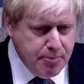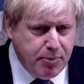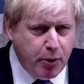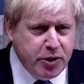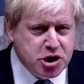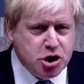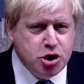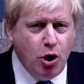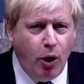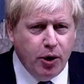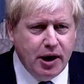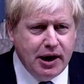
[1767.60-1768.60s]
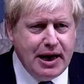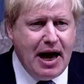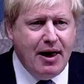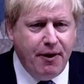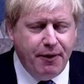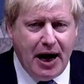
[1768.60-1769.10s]
But we should not
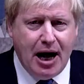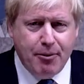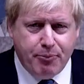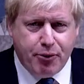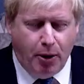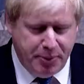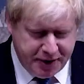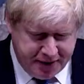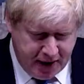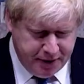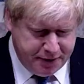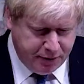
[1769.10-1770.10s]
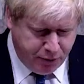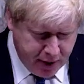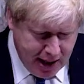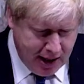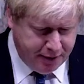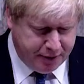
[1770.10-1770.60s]
let that proper sense of
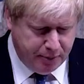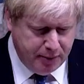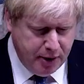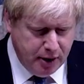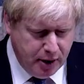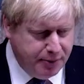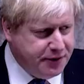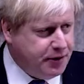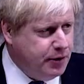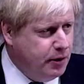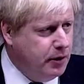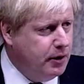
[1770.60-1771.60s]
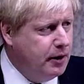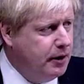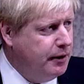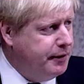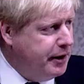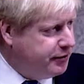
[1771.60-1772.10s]
realism obscure
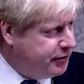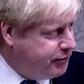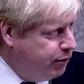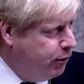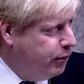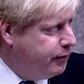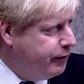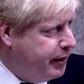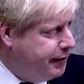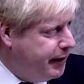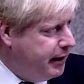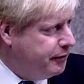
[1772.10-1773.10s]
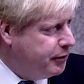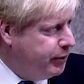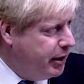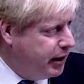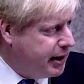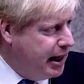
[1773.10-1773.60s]
the extraordinary things that
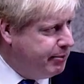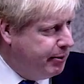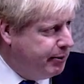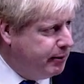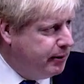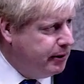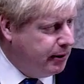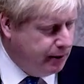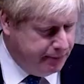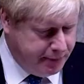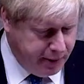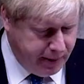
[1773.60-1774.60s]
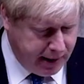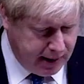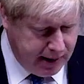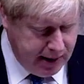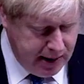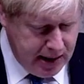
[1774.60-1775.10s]
we are capable of
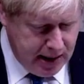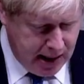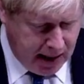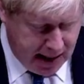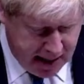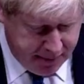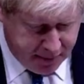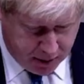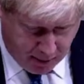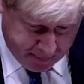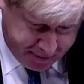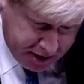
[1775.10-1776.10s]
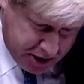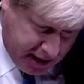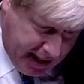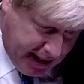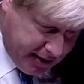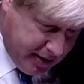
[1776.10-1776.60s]
doing. And I end the conversation
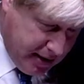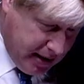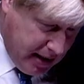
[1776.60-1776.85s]
I had